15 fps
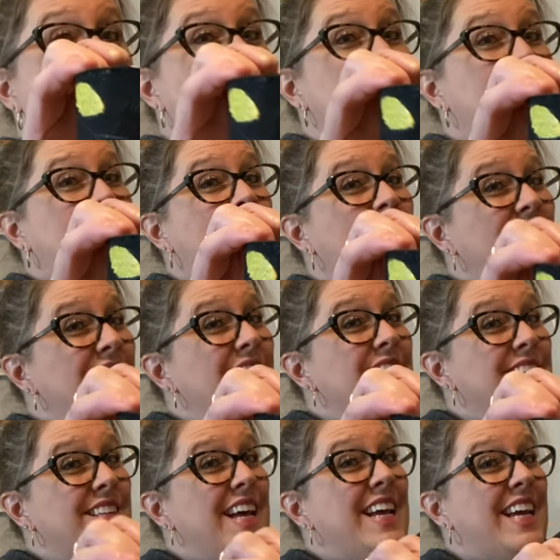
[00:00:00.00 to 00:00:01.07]
it kind of
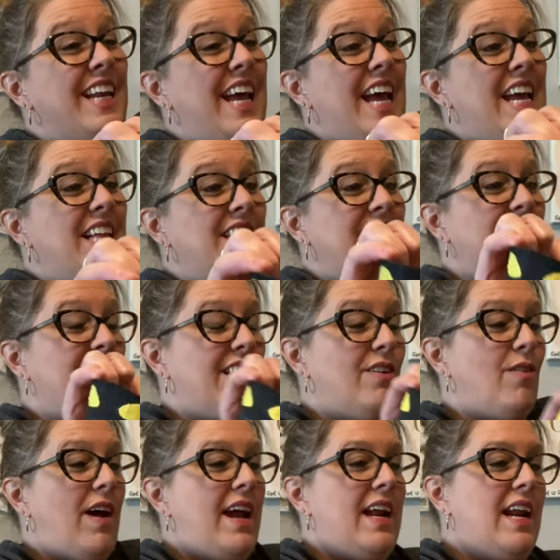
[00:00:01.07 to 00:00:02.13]
looks like an alien
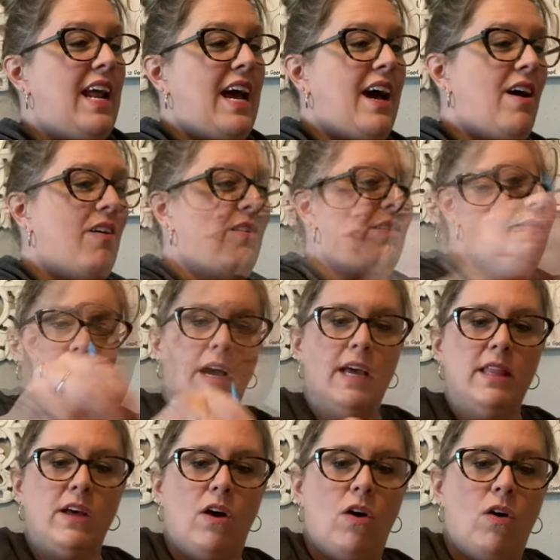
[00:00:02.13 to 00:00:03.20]
right now. Let's try
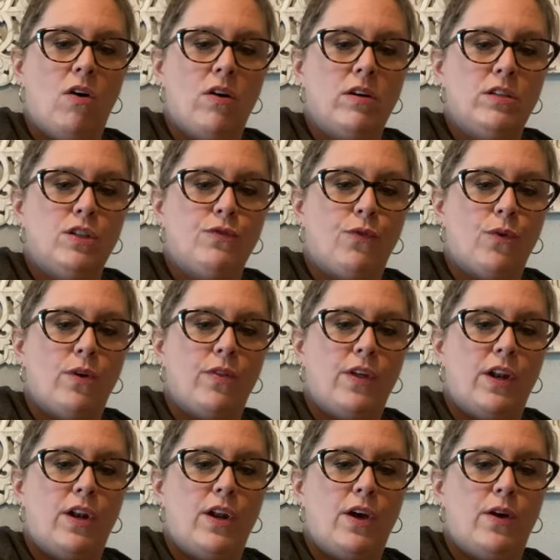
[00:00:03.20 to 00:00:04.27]
the orange for the
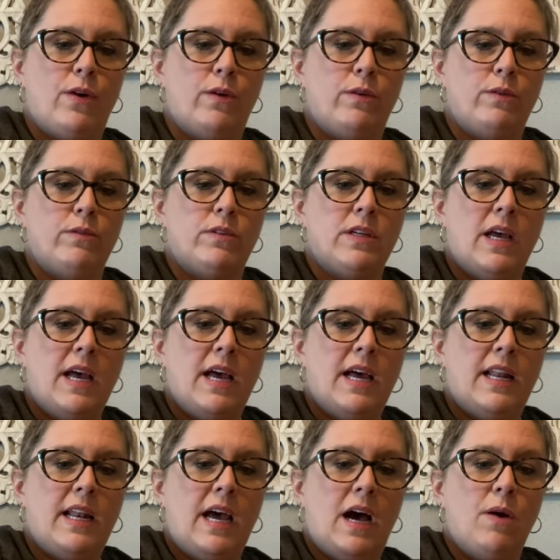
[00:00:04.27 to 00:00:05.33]
nose.
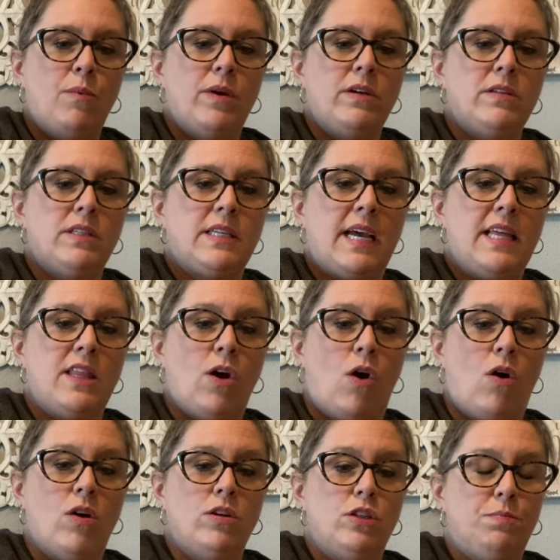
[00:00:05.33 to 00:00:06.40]
Now I will say the
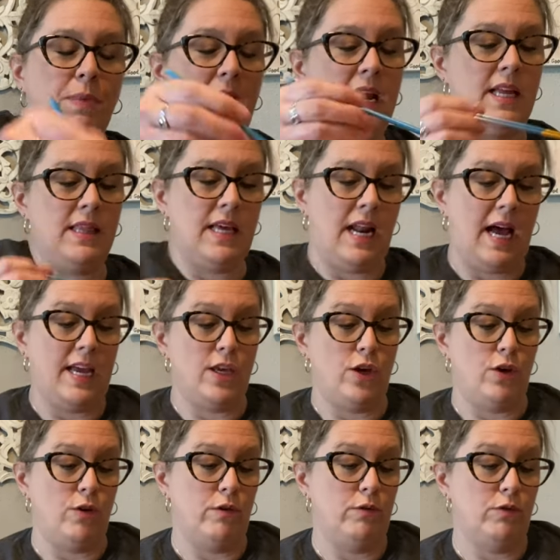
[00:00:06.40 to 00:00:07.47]
orange paint that I
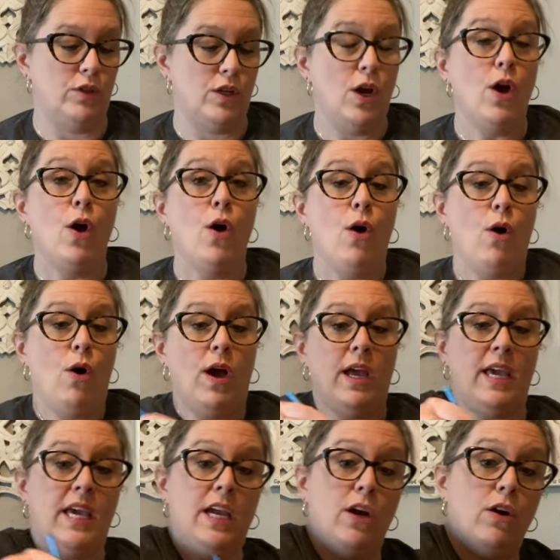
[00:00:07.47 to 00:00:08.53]
used
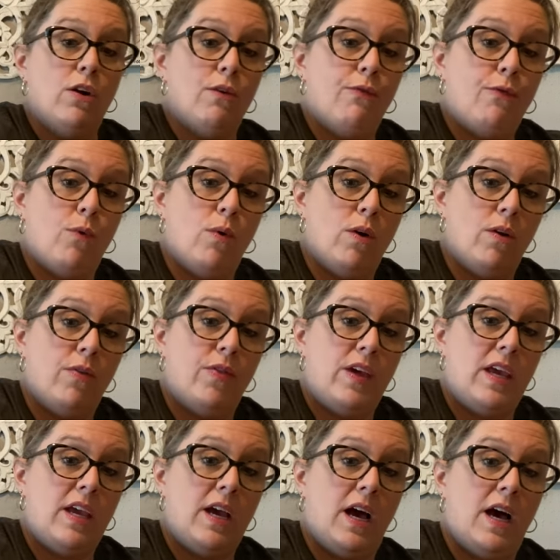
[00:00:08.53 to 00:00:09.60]
here for
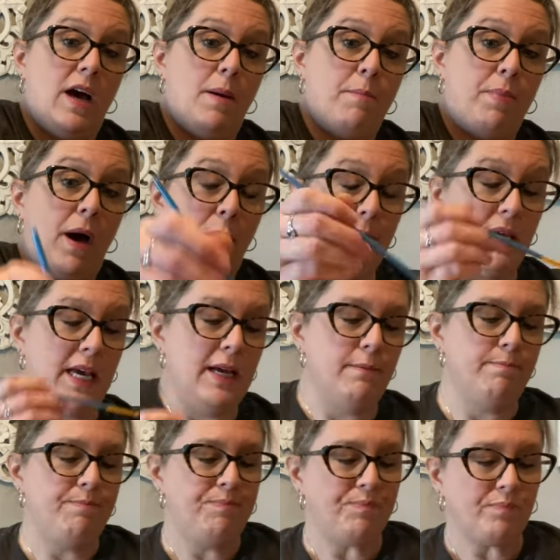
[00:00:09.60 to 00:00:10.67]
the um,
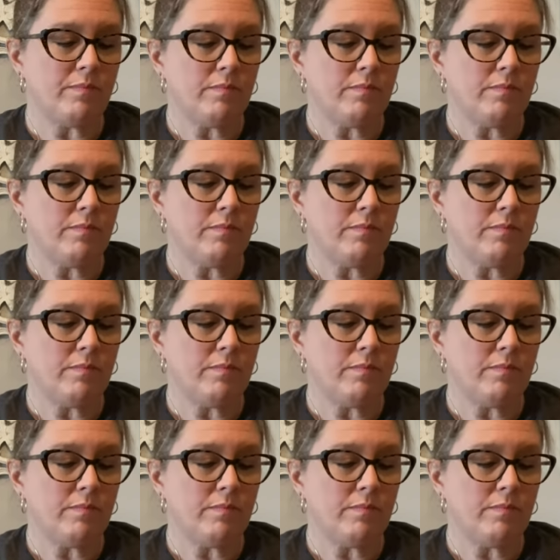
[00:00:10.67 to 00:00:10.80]
pumpkin,